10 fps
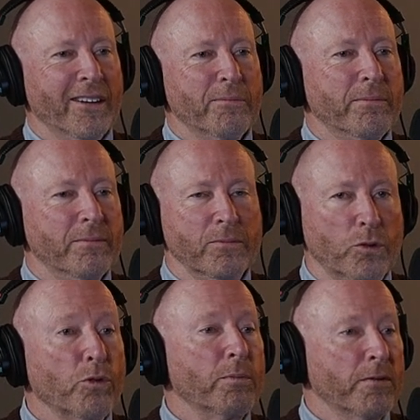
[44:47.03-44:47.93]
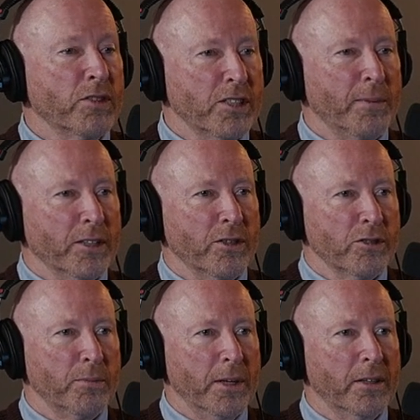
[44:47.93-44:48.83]
uh, group of suspects,
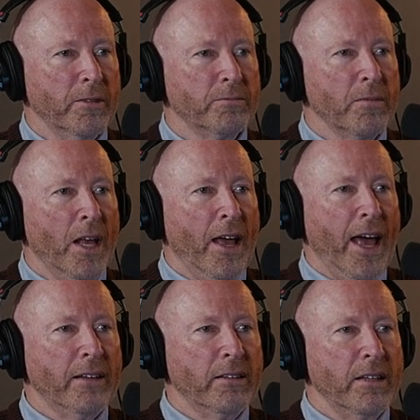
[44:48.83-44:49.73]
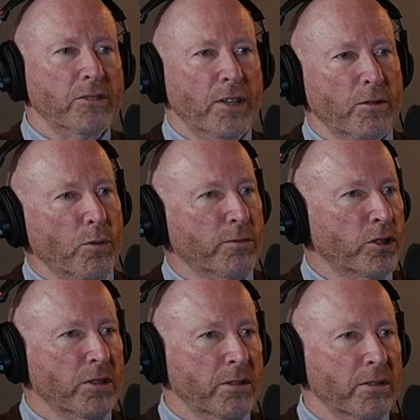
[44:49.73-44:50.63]
so to speak. Absolutely. Right. And it's even moved
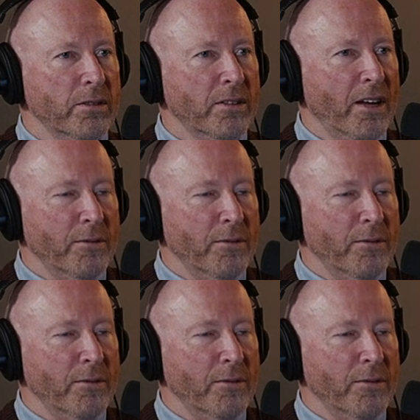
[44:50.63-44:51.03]
to...